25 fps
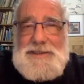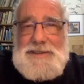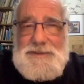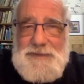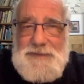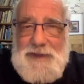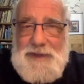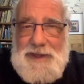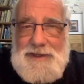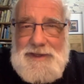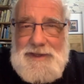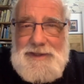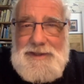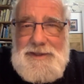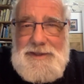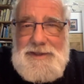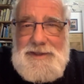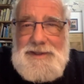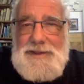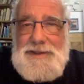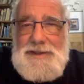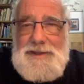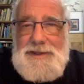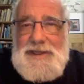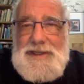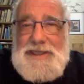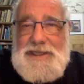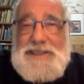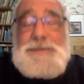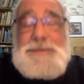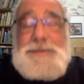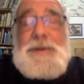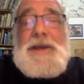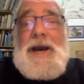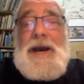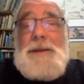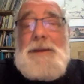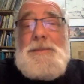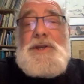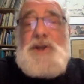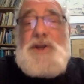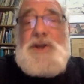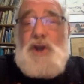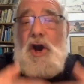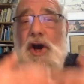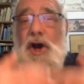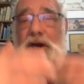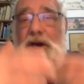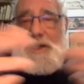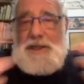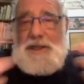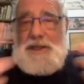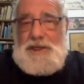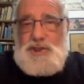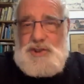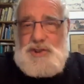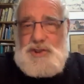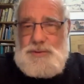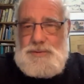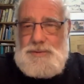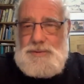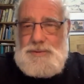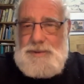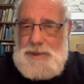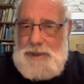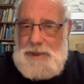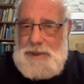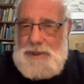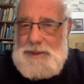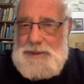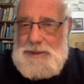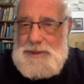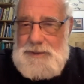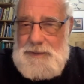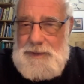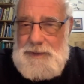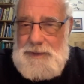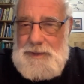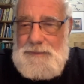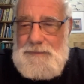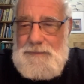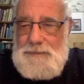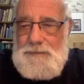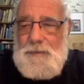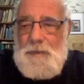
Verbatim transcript: of that. It's become a non-issue in Israel.